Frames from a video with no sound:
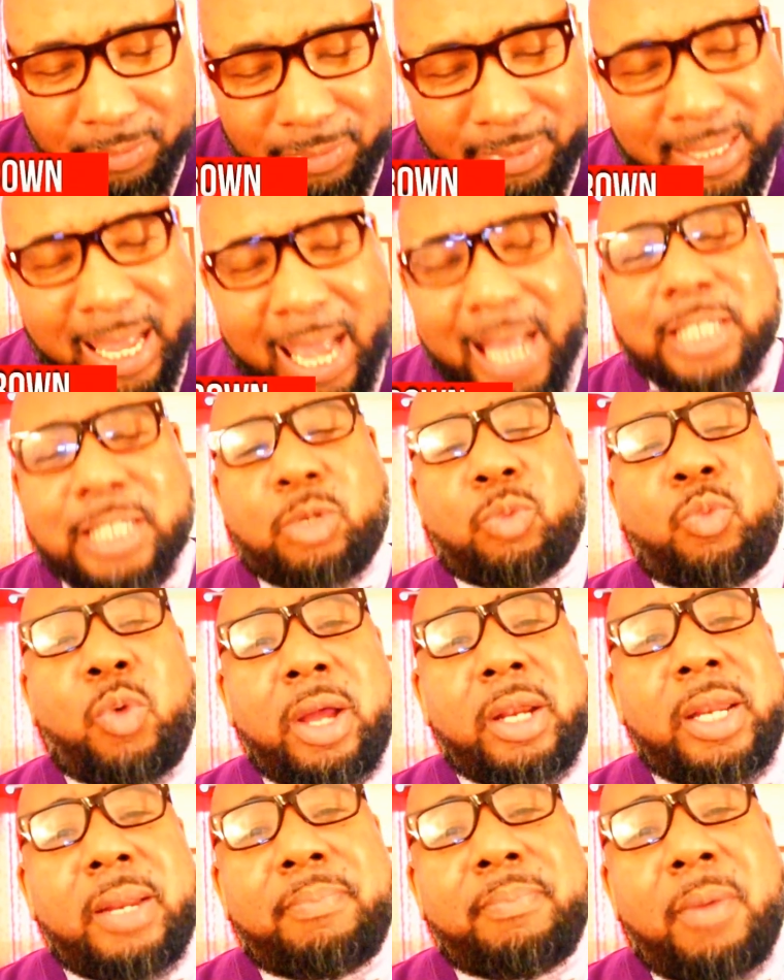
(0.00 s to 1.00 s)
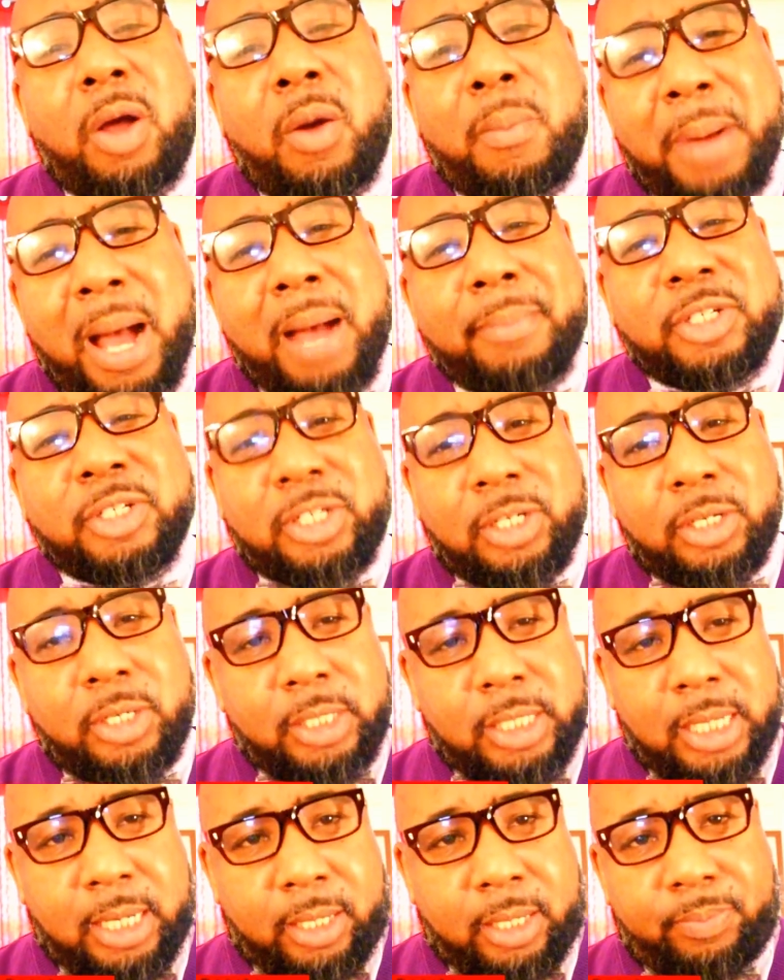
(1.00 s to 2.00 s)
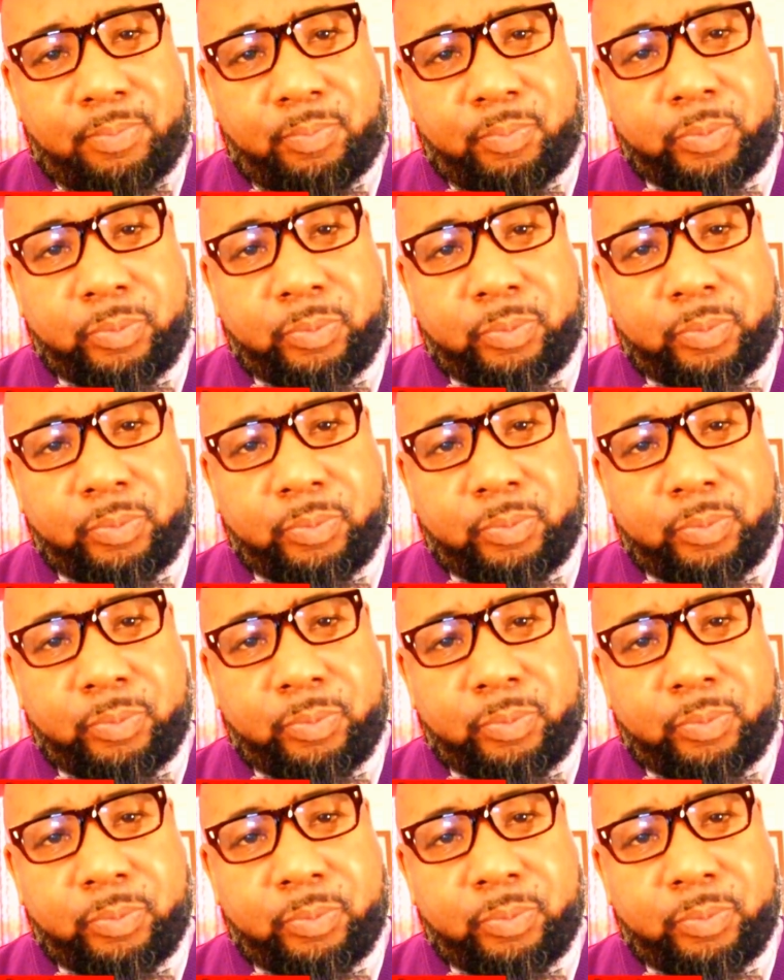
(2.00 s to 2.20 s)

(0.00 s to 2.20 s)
That's what Obama should have did.